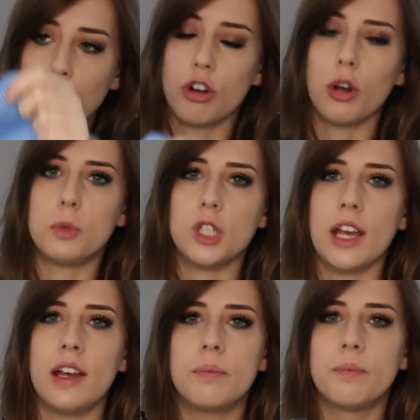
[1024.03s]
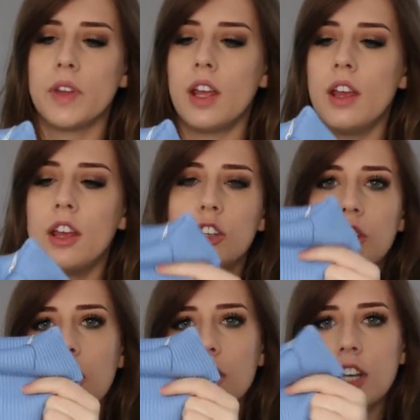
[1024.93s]
cropped yet. It's
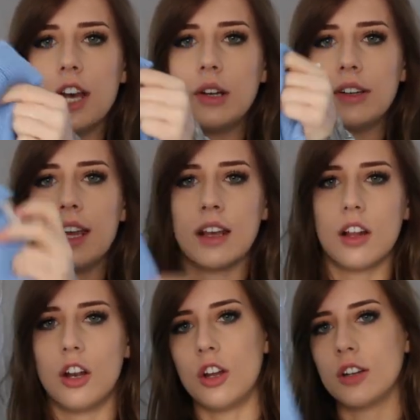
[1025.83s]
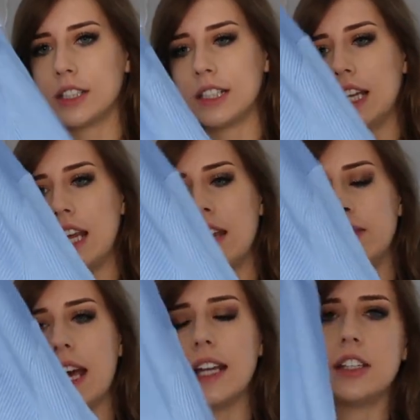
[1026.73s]
got a turtleneck, long
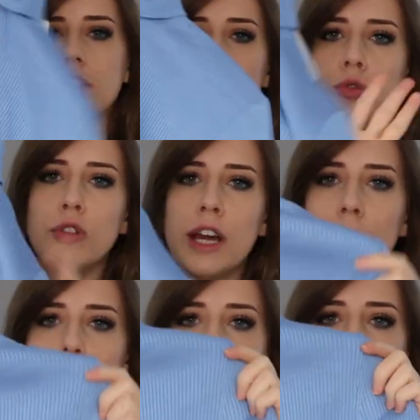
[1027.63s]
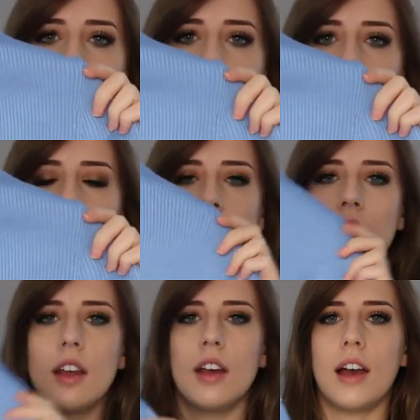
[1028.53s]
sleeves, and it's ribbed.
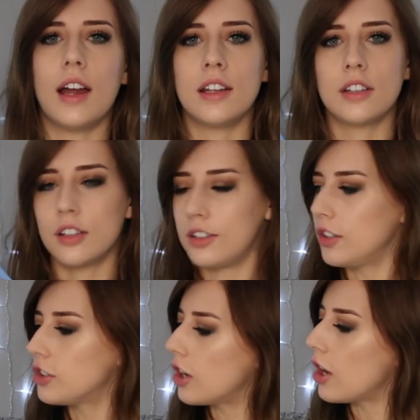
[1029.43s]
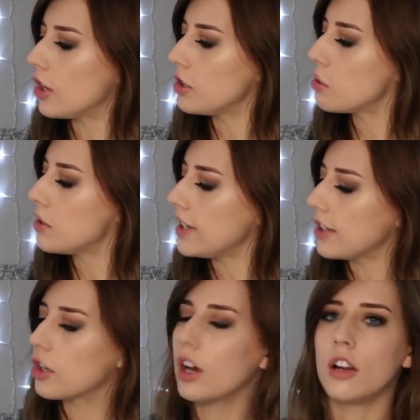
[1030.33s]
And it's such a
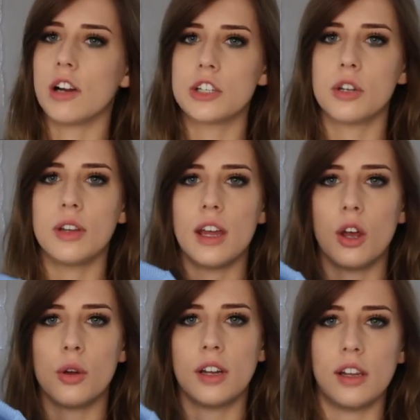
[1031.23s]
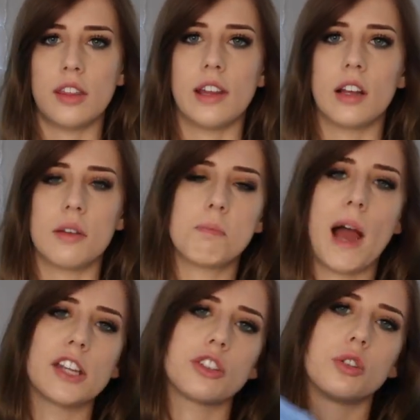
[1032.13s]
unique colour. I don't own anything like
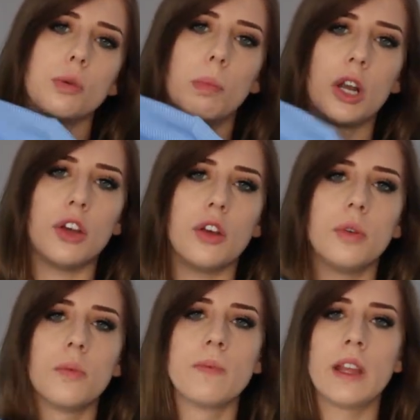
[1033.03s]
pastel blue.